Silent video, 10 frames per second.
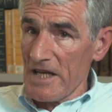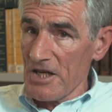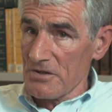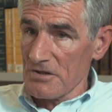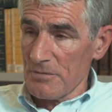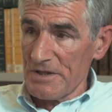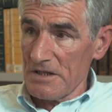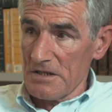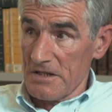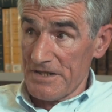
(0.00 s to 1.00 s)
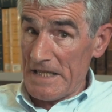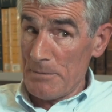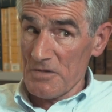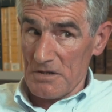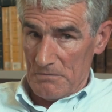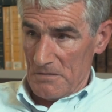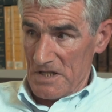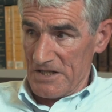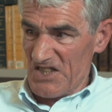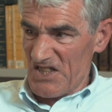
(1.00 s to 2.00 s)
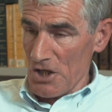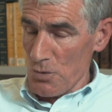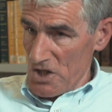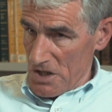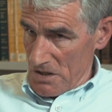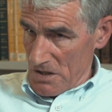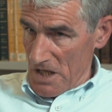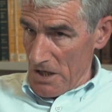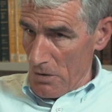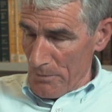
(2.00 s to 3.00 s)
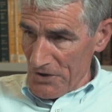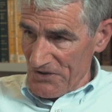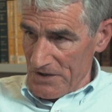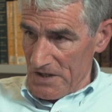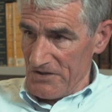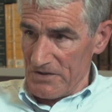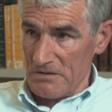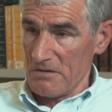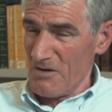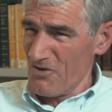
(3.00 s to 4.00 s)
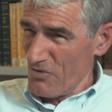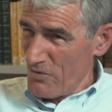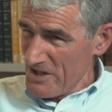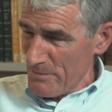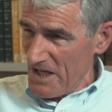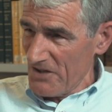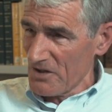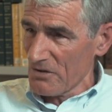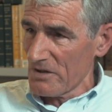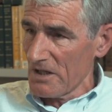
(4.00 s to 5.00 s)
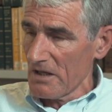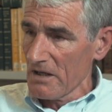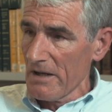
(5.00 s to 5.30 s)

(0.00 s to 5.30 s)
later to be deemed a distinguished alumnus is quite amazing, really.